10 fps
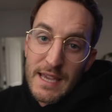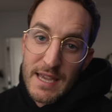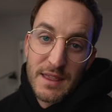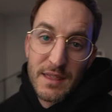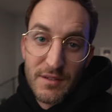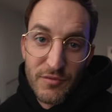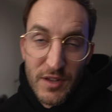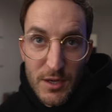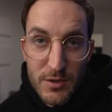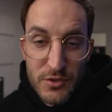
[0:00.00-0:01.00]
in the
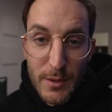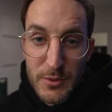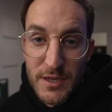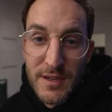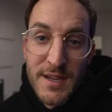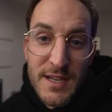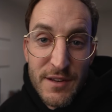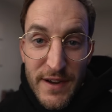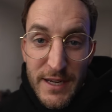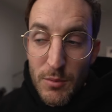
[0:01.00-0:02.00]
video description
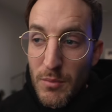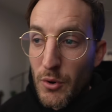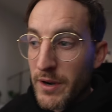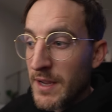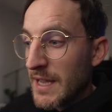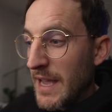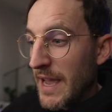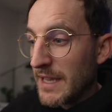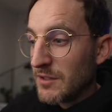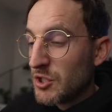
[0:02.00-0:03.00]
to find out more.
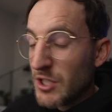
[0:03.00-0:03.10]
And